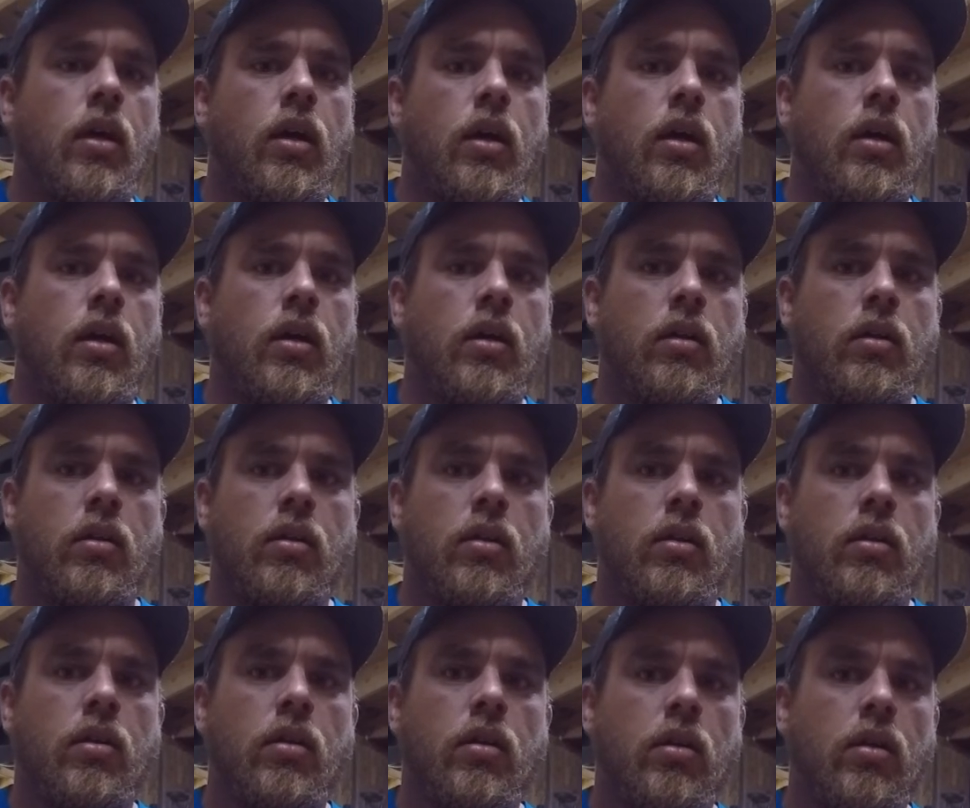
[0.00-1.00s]
And
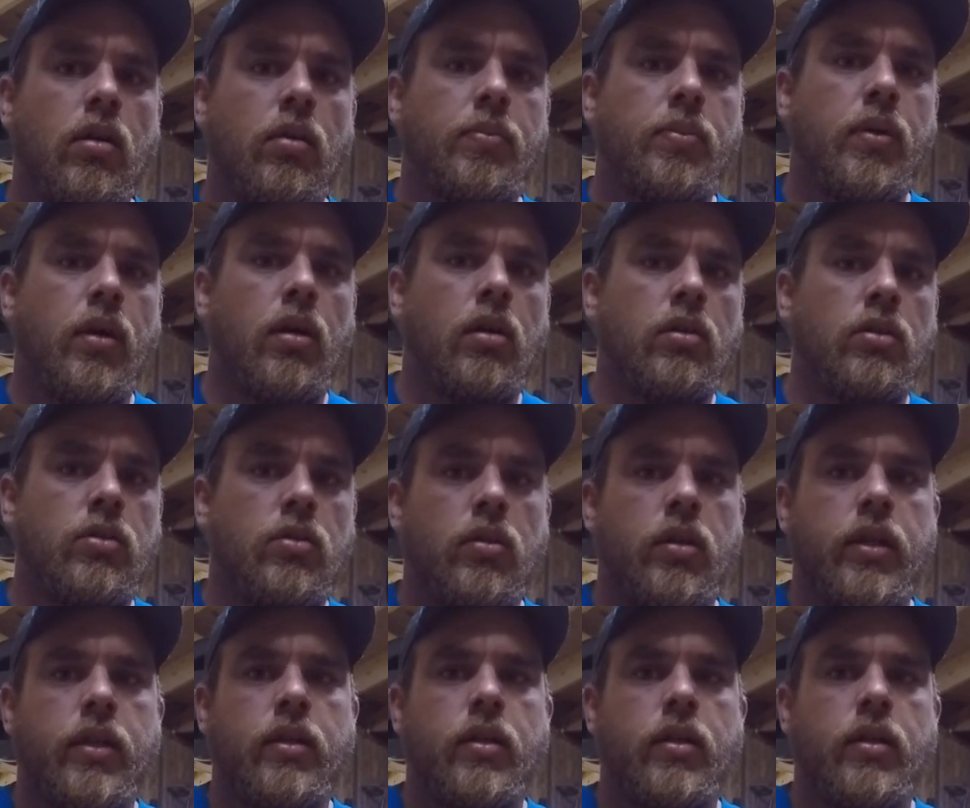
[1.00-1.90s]
uh, hope y'all enjoy the